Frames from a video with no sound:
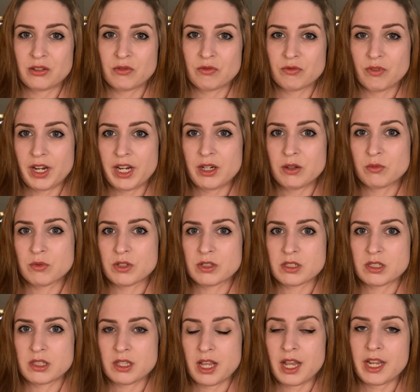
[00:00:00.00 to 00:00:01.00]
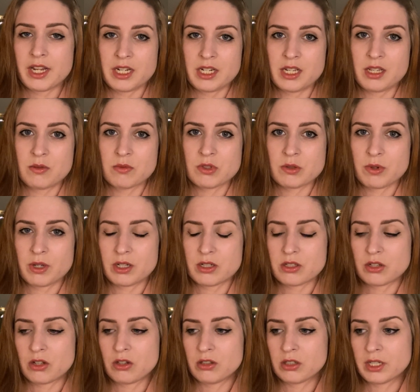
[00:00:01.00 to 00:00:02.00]
right was the height. He was quite a
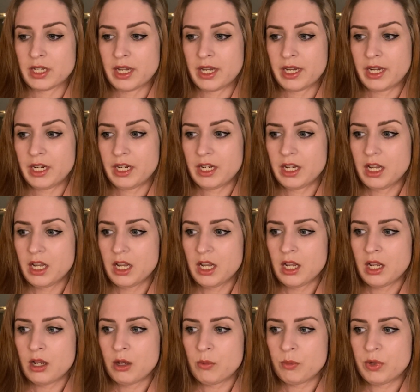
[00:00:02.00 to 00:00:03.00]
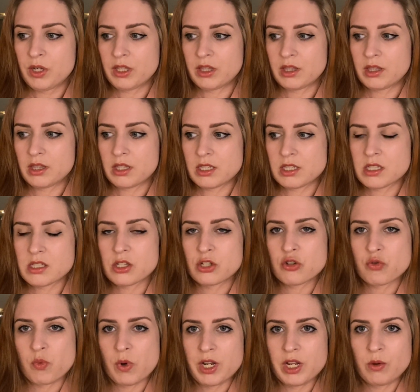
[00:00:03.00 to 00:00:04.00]
tall guy. But this is a
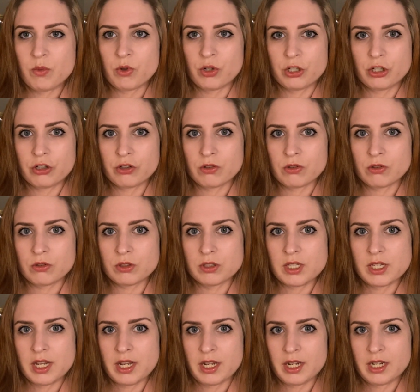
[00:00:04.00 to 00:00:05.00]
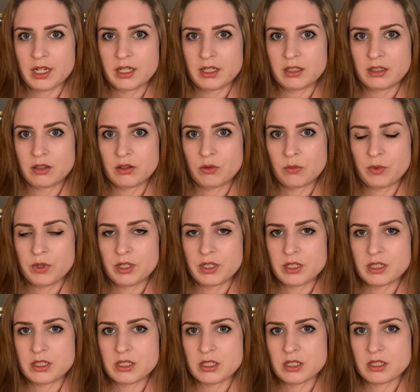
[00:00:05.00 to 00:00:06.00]
21-year-old, and the
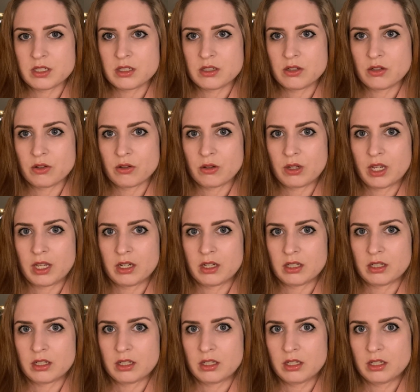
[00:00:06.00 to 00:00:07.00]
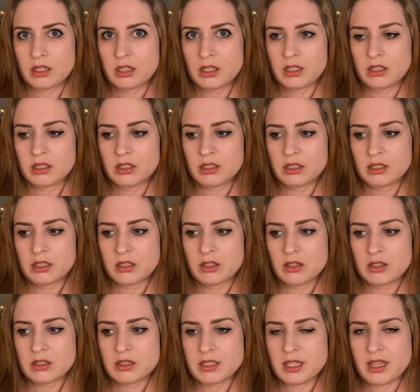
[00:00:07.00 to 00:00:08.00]
witnesses, kind of
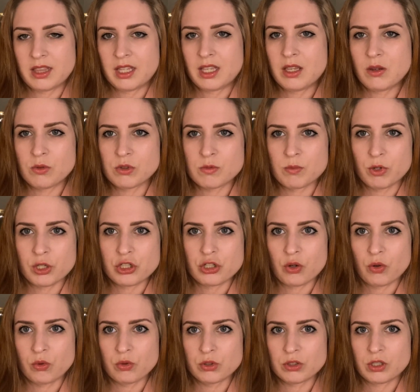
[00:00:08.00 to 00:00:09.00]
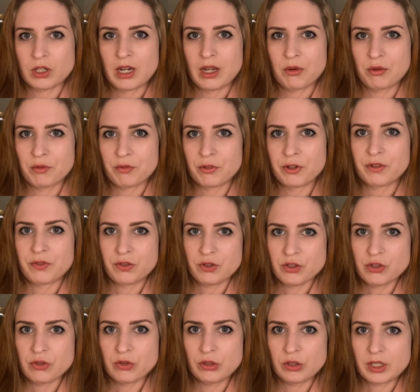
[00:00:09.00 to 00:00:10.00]
said that he was much older. However, if you
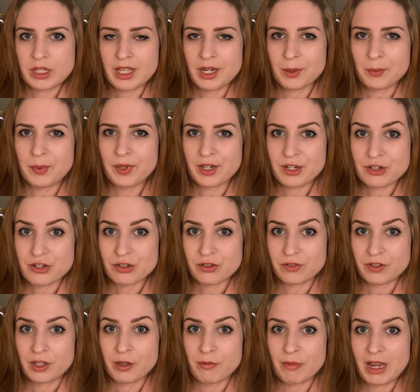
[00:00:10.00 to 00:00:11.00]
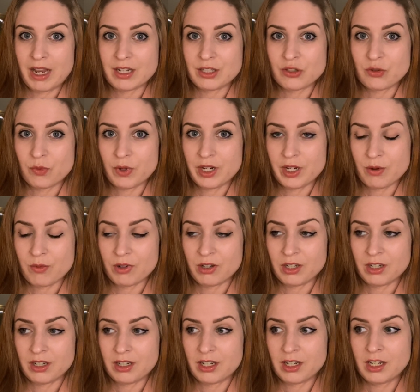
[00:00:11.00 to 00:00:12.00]
do look at a picture of him at
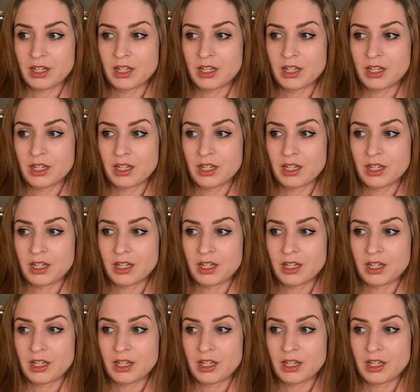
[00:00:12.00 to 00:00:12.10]
21,